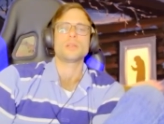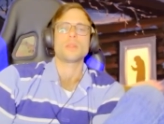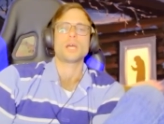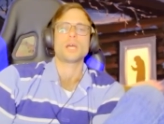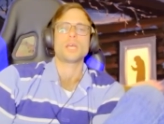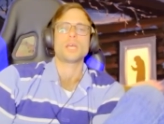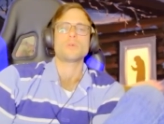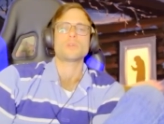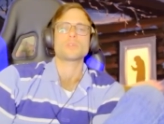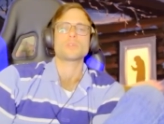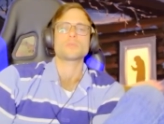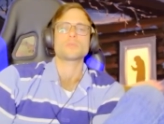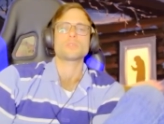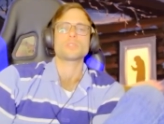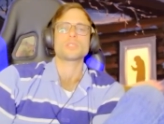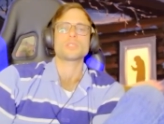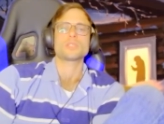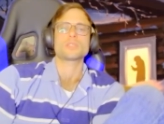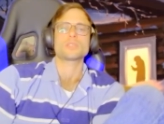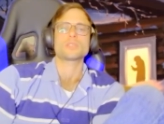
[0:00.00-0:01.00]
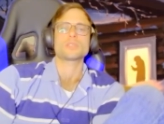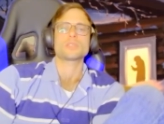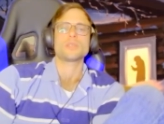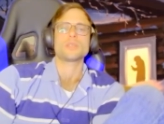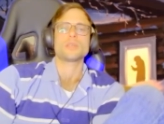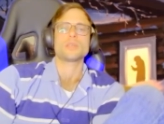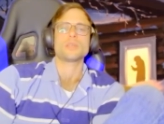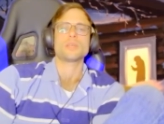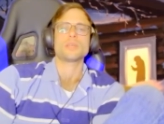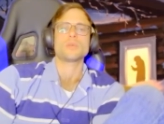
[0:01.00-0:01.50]
I once witnessed
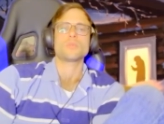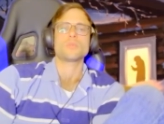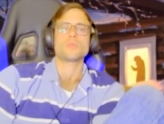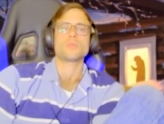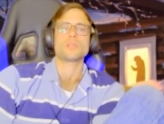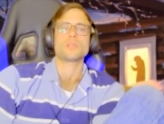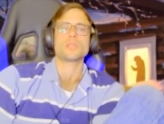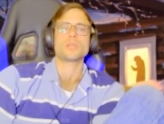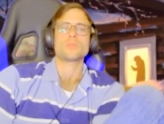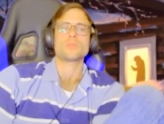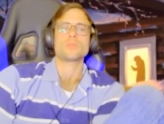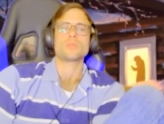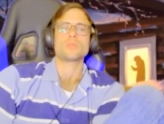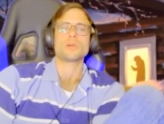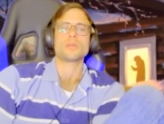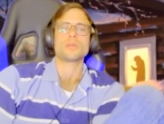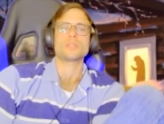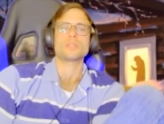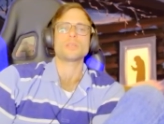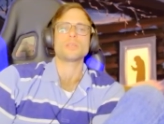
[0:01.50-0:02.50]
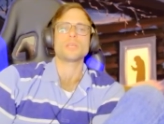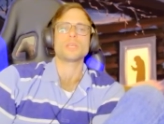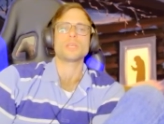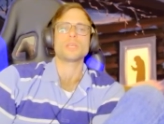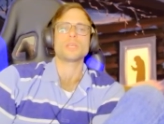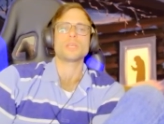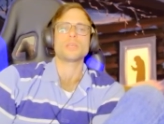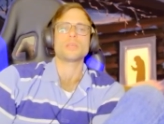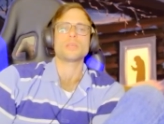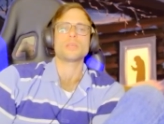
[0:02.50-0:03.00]
a woman provide
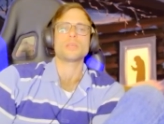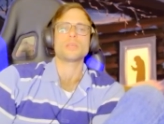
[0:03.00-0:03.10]
an